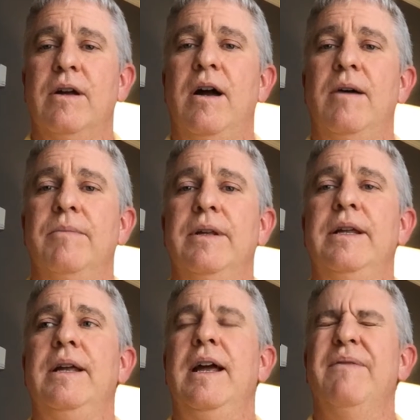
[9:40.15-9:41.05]

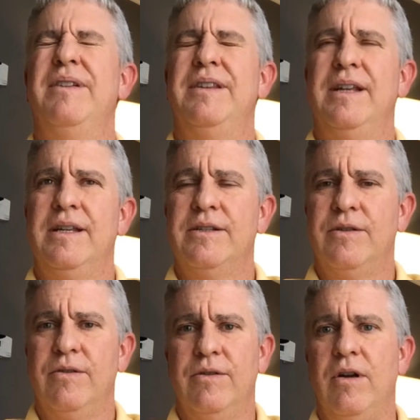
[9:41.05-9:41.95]
calmly, everything is
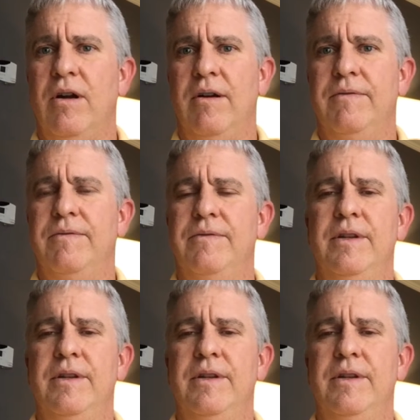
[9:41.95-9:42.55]
turned off,